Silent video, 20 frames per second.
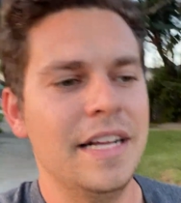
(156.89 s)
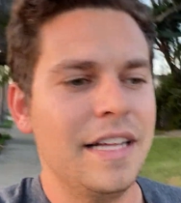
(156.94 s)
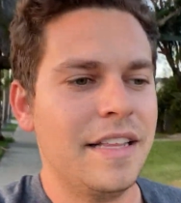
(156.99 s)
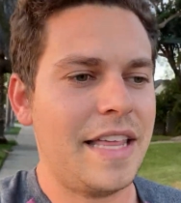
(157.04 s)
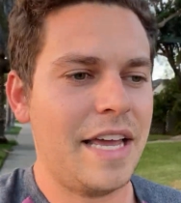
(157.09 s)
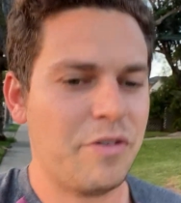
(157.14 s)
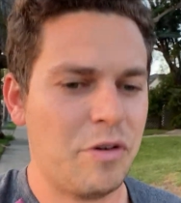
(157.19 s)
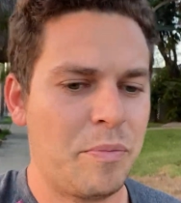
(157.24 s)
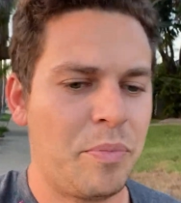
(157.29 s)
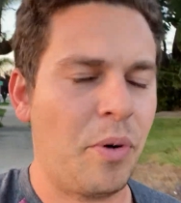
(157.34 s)

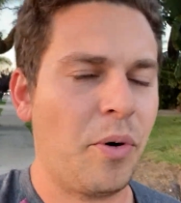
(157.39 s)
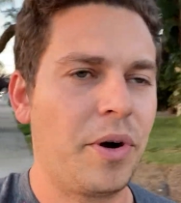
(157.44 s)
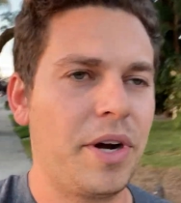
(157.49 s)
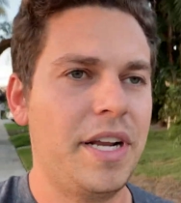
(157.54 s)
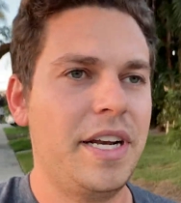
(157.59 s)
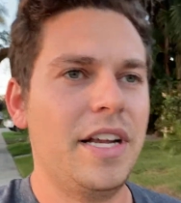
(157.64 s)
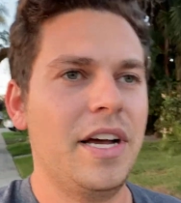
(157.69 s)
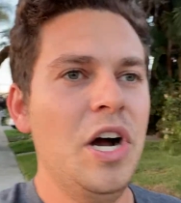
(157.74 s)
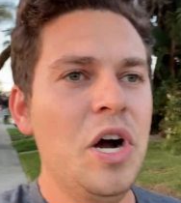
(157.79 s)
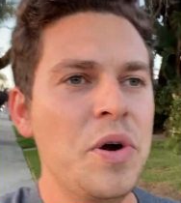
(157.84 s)
They
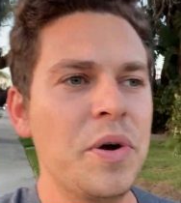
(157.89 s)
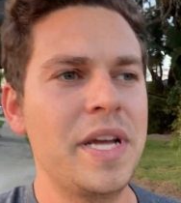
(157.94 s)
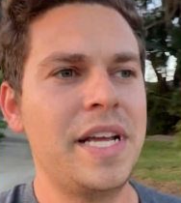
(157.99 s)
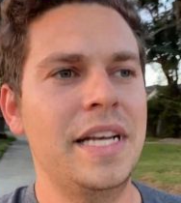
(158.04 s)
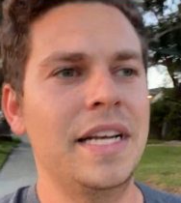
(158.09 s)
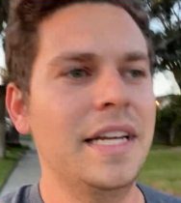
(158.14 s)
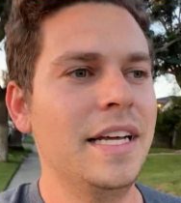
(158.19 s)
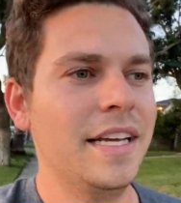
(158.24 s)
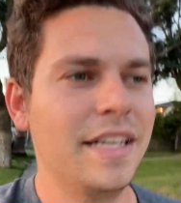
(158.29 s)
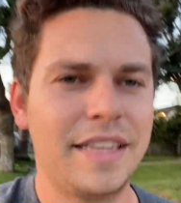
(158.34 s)
reported
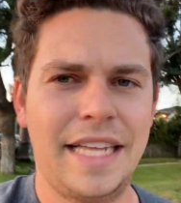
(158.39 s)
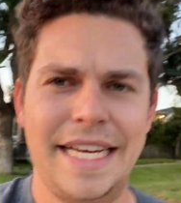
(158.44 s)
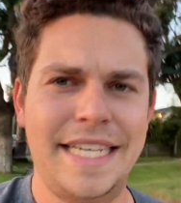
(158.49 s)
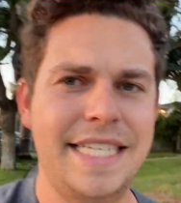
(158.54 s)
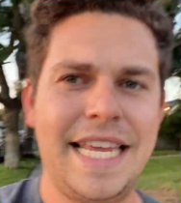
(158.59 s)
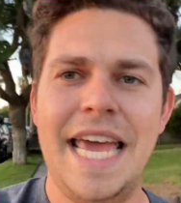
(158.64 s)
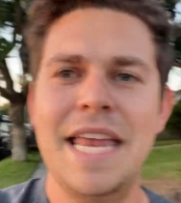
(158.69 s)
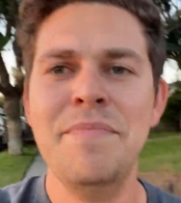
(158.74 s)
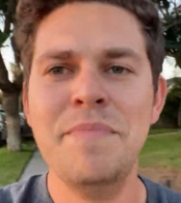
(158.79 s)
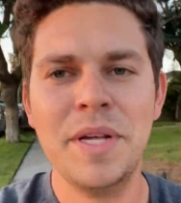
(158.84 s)
owning like
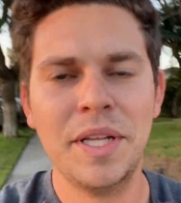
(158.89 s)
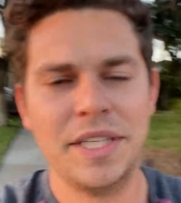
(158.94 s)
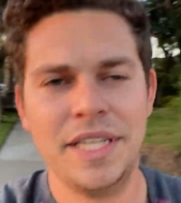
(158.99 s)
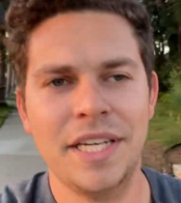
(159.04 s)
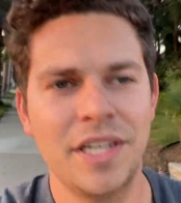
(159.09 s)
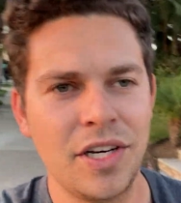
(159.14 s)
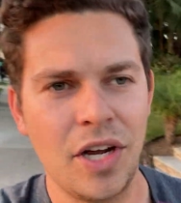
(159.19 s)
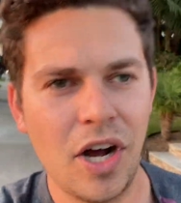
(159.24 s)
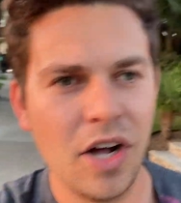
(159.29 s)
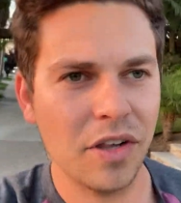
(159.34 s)
$10
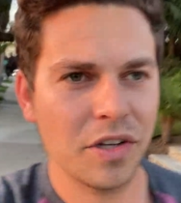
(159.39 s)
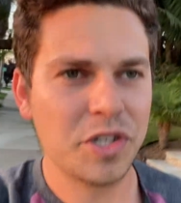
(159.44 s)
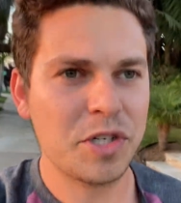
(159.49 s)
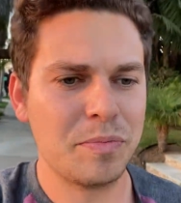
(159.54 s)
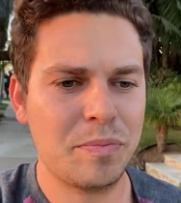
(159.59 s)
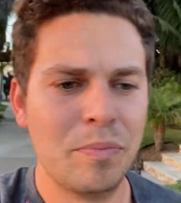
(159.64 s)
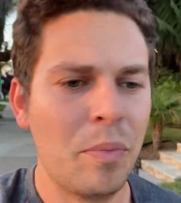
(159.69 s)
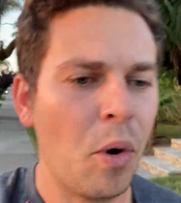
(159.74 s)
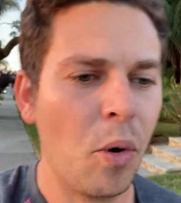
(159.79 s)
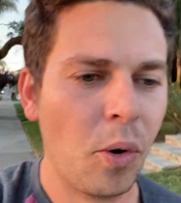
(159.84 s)
million
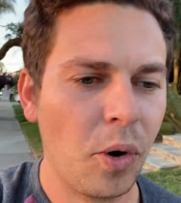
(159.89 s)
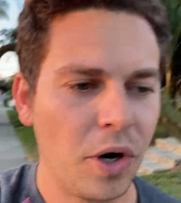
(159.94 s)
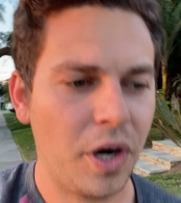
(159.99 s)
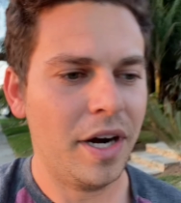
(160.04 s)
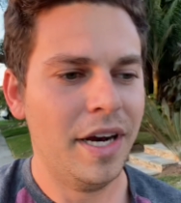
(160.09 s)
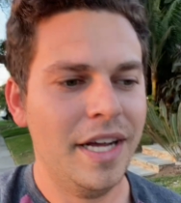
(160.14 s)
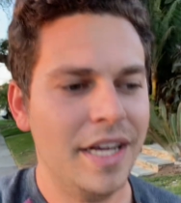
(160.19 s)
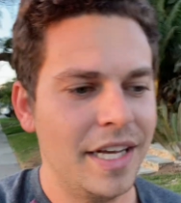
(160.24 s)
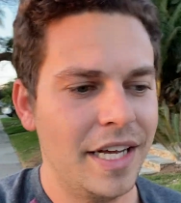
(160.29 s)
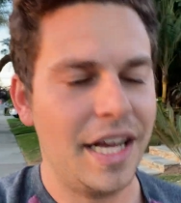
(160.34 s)
more
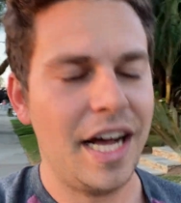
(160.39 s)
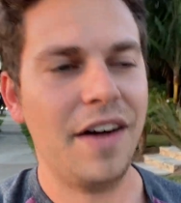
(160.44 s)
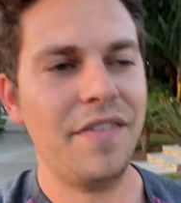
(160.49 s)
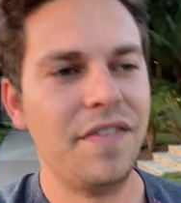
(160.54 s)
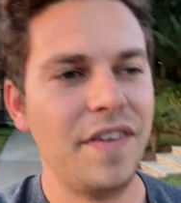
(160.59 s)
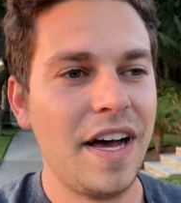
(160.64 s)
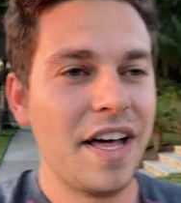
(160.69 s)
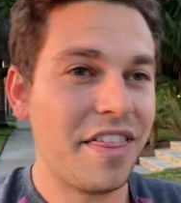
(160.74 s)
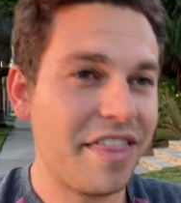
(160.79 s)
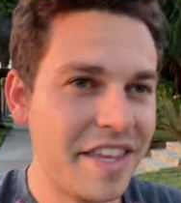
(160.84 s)

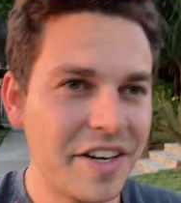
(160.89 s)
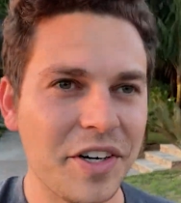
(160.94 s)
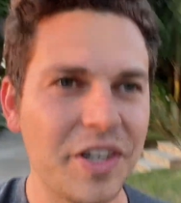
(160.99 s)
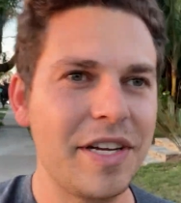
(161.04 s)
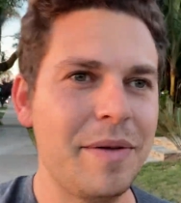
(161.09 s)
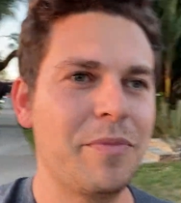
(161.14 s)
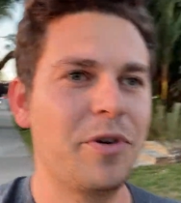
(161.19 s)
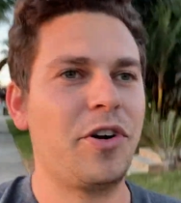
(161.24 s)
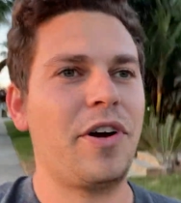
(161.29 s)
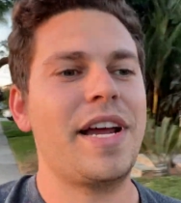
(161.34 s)
of
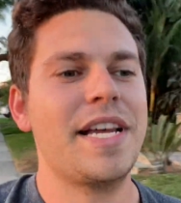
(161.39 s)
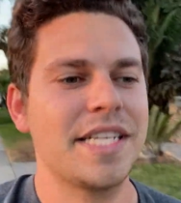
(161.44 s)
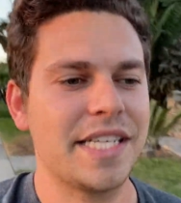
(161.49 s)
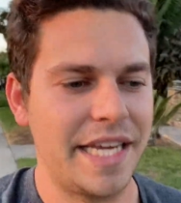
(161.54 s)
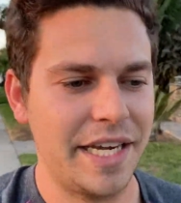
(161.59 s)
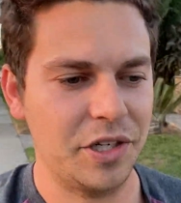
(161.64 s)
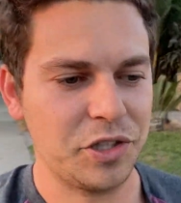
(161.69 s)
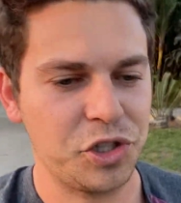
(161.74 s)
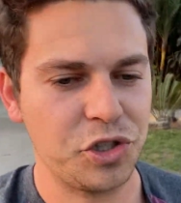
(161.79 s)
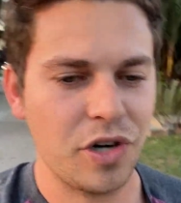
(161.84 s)
Ethereum
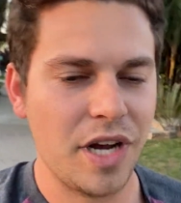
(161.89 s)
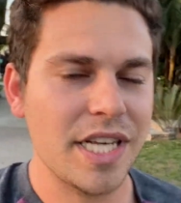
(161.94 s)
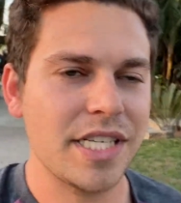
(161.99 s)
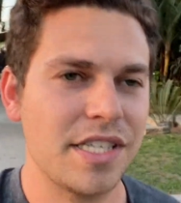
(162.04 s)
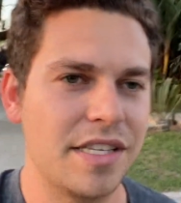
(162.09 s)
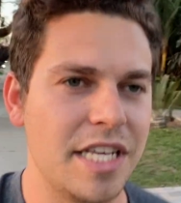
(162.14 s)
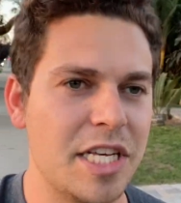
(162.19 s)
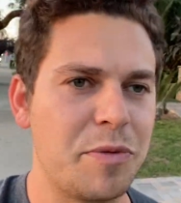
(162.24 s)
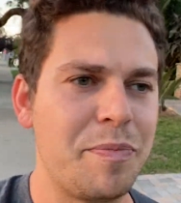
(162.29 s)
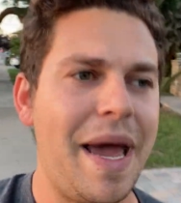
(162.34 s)
Grayscale
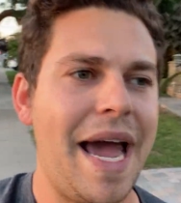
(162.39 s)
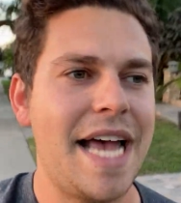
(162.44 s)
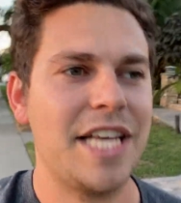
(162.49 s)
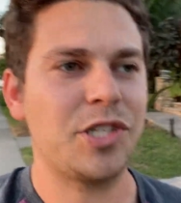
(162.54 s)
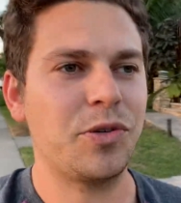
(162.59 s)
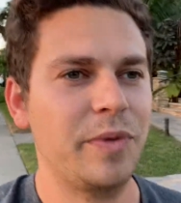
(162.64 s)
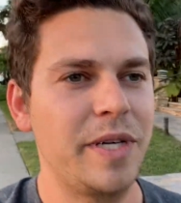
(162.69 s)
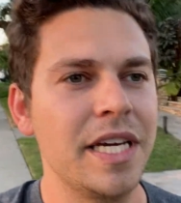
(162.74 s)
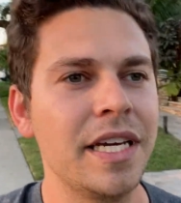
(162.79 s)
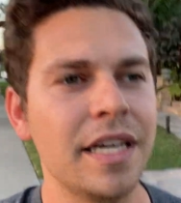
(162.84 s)
Trust this
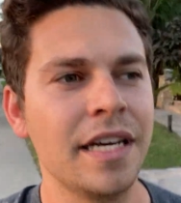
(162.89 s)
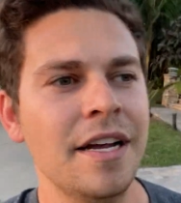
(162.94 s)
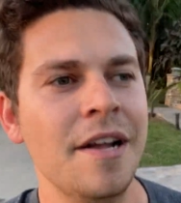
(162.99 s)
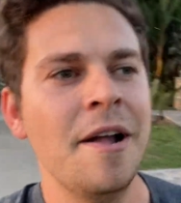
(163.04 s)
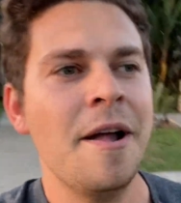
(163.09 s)
past week.